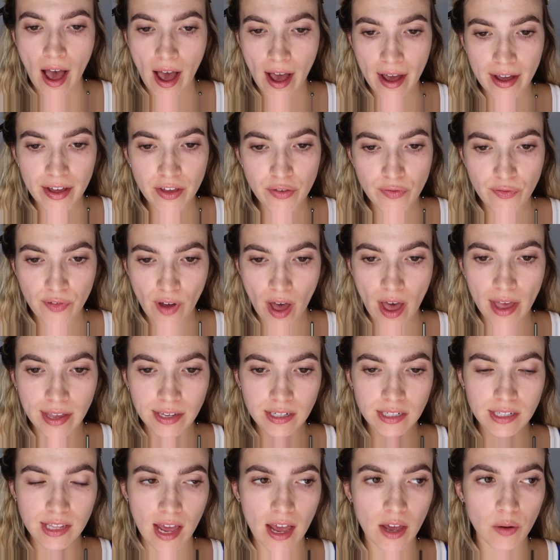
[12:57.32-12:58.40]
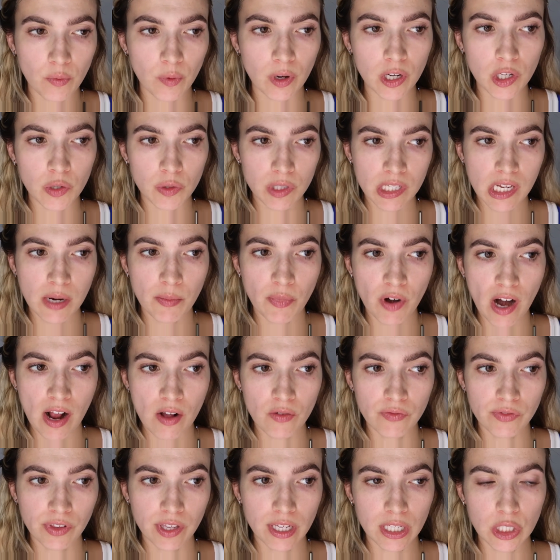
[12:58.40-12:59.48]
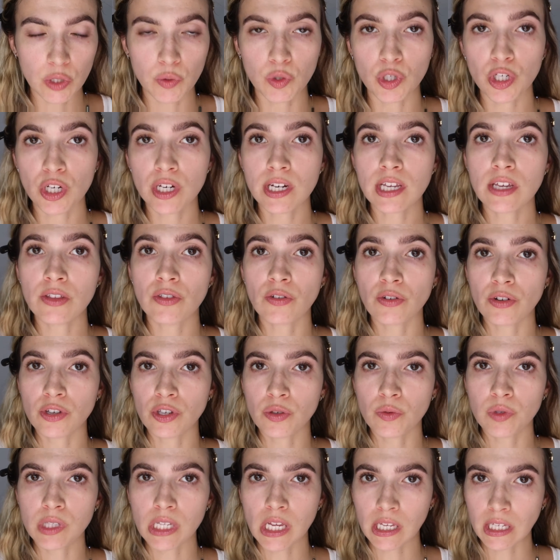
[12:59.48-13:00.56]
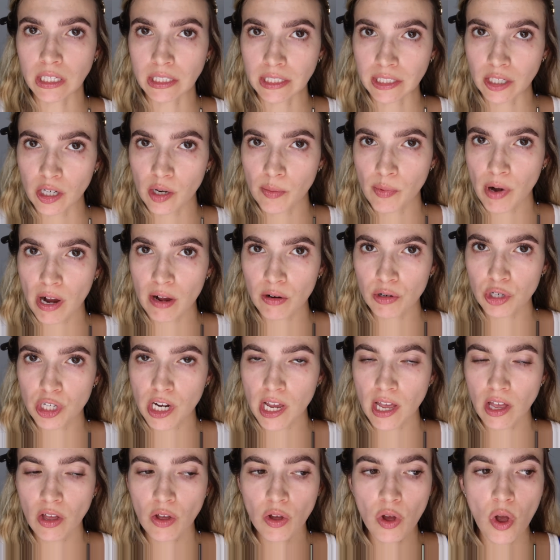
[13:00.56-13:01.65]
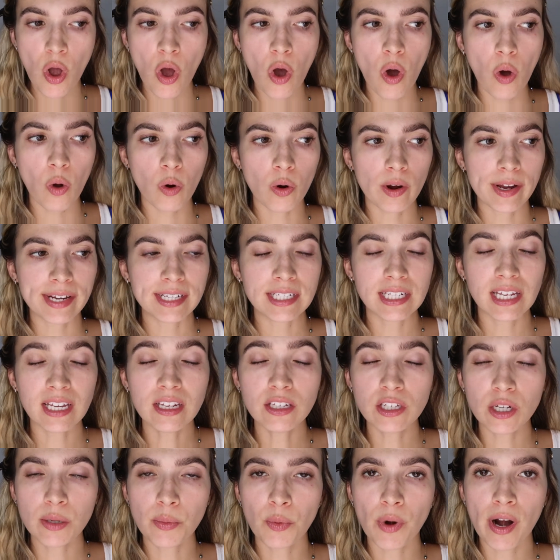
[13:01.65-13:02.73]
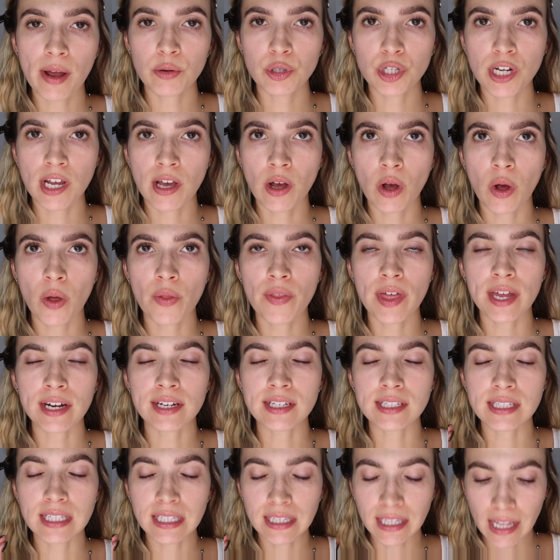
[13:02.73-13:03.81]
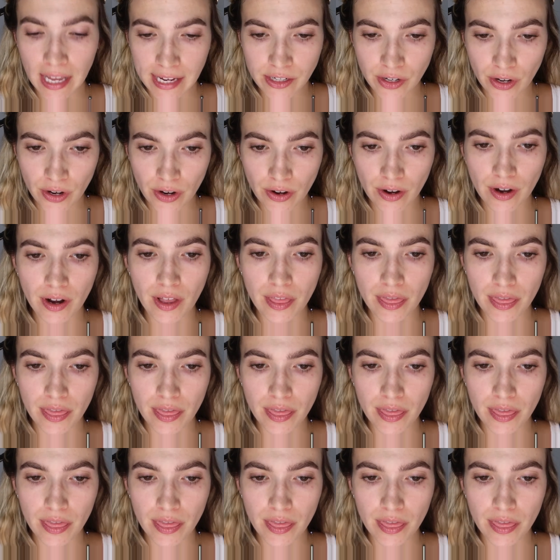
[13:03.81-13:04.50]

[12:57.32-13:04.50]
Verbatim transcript: I find that when using a brow flick, you should either use a clear brow gel or a tinted brow gel that is lighter